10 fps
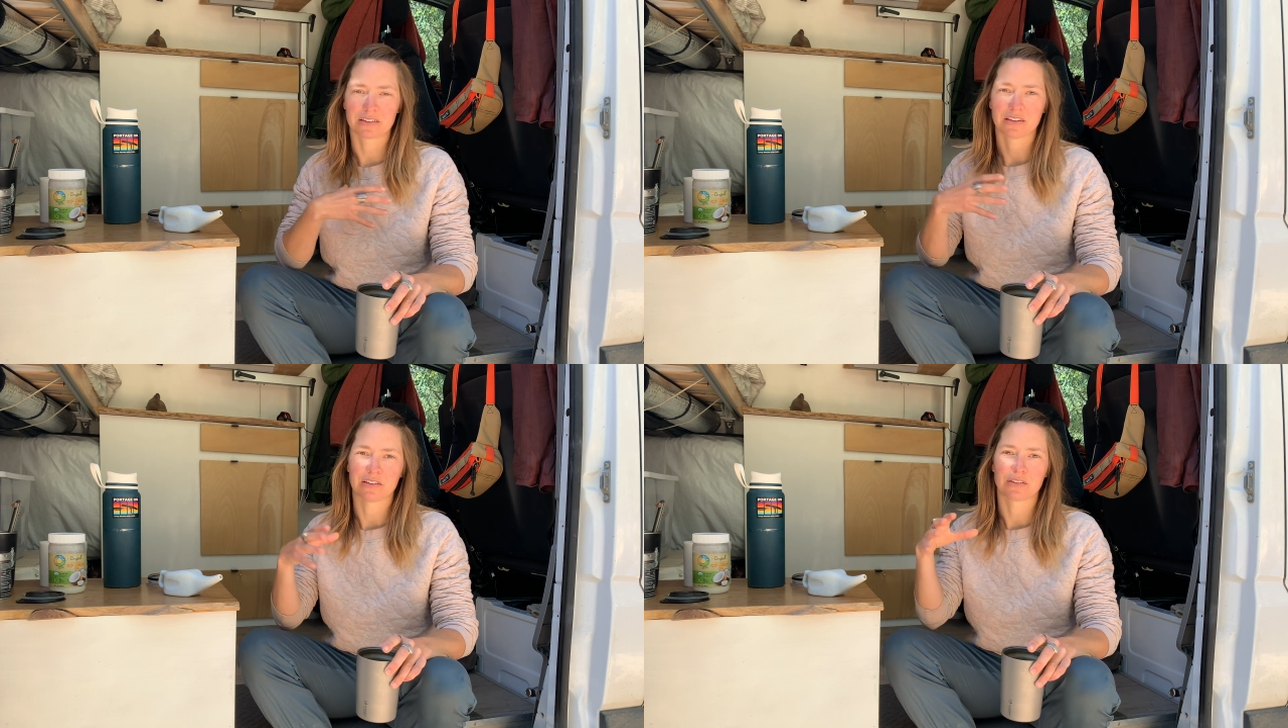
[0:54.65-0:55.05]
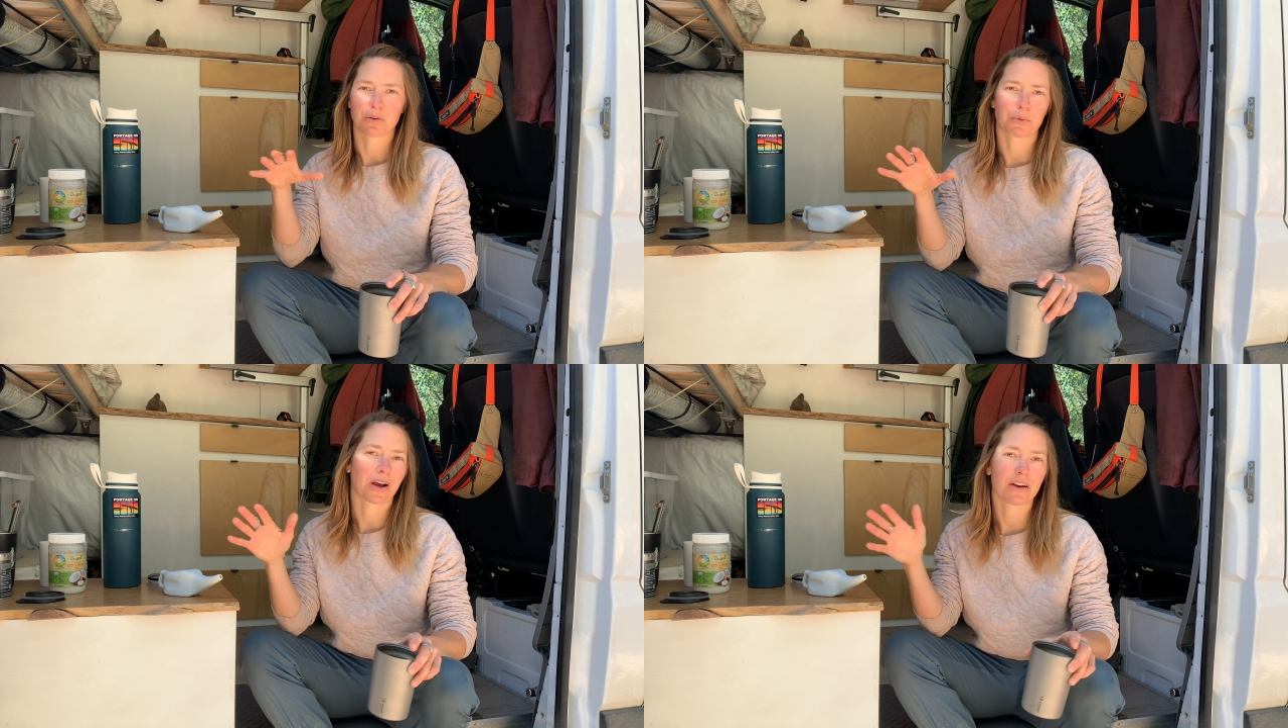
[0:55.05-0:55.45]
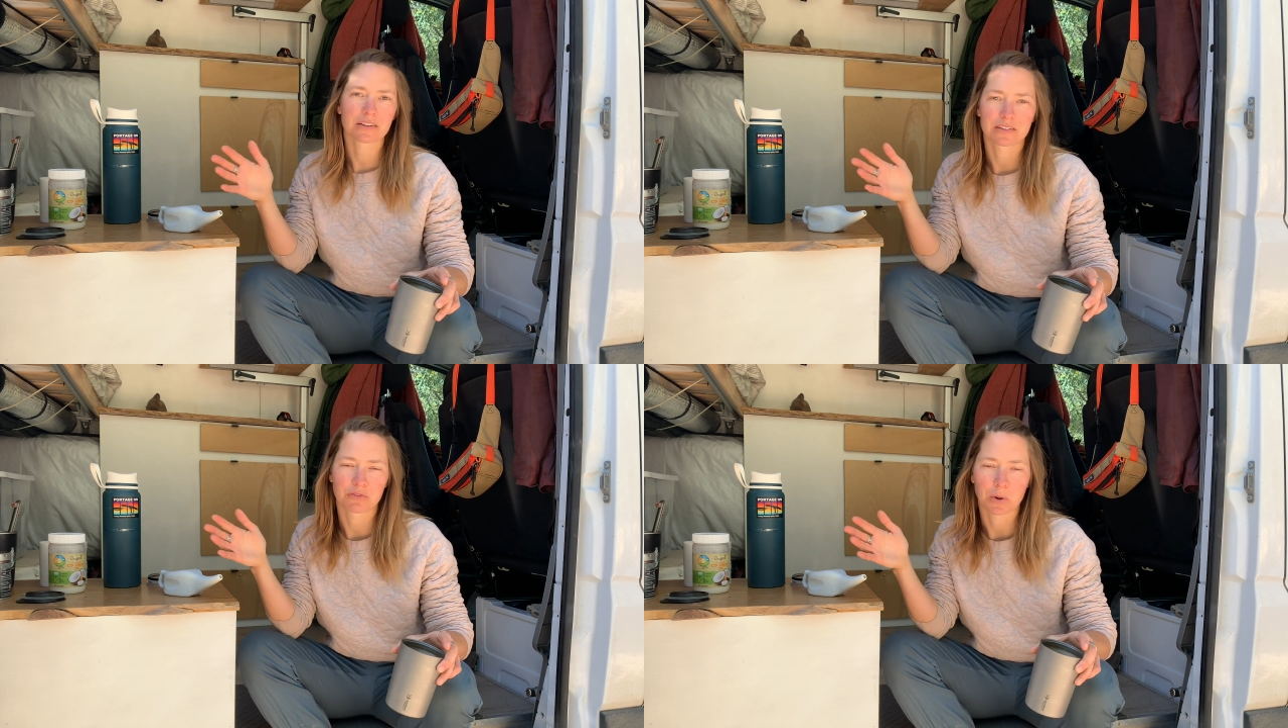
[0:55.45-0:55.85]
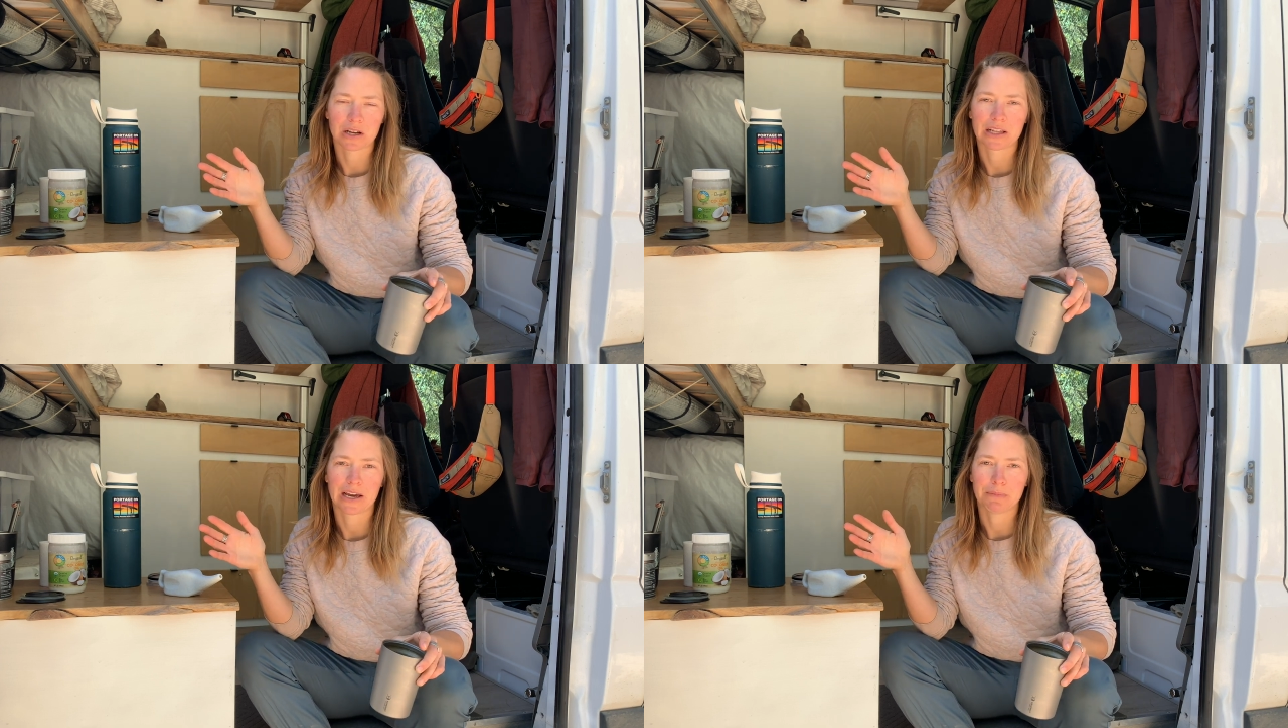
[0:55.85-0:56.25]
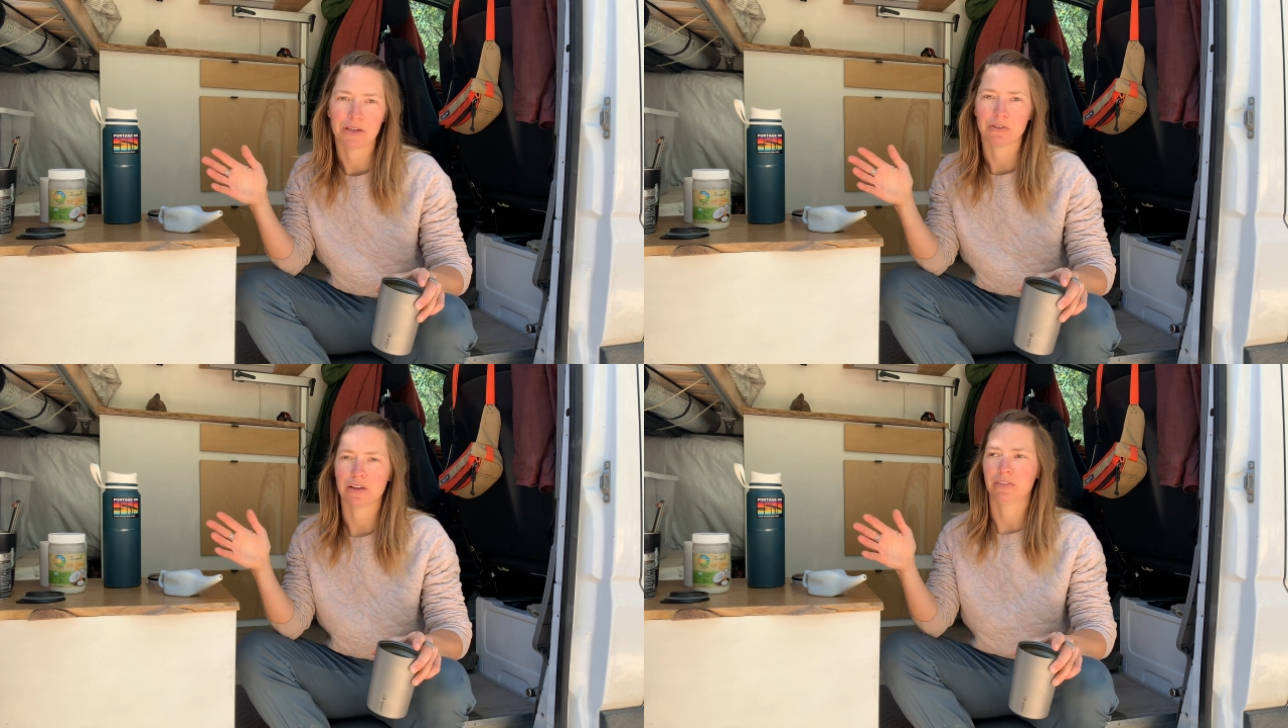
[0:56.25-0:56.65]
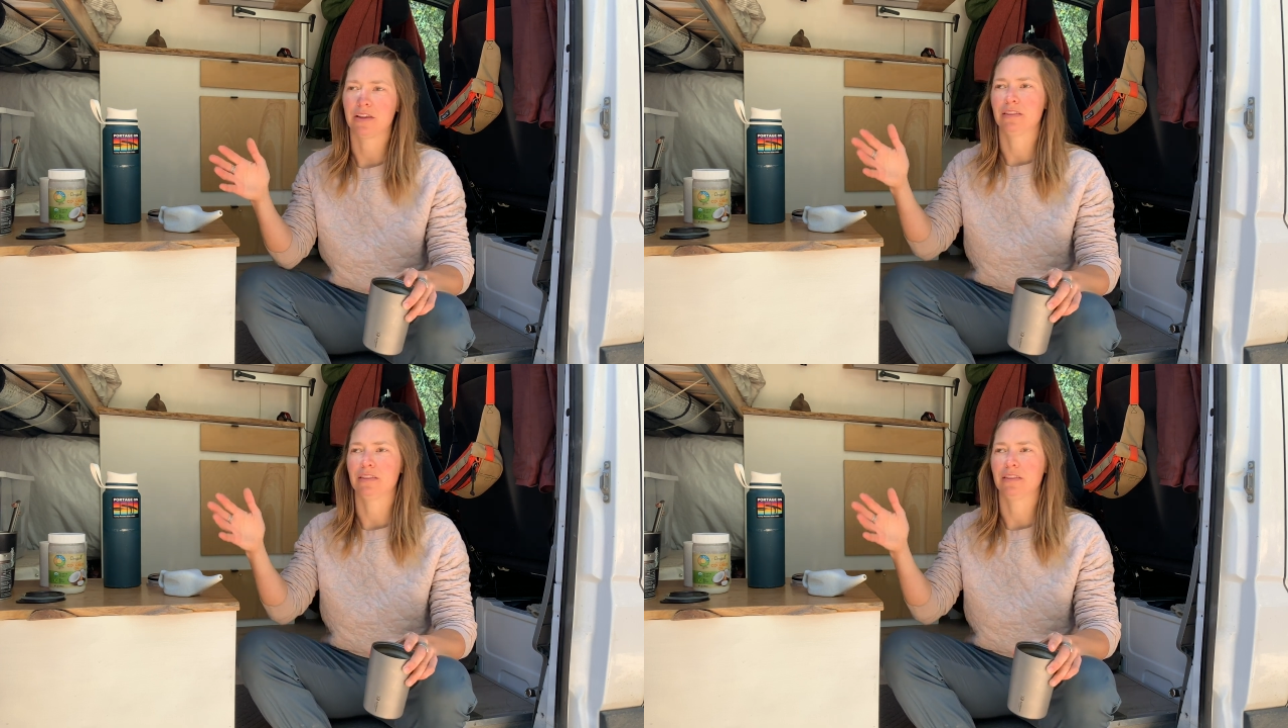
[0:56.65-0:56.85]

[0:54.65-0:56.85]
And so regardless of what climate you live in,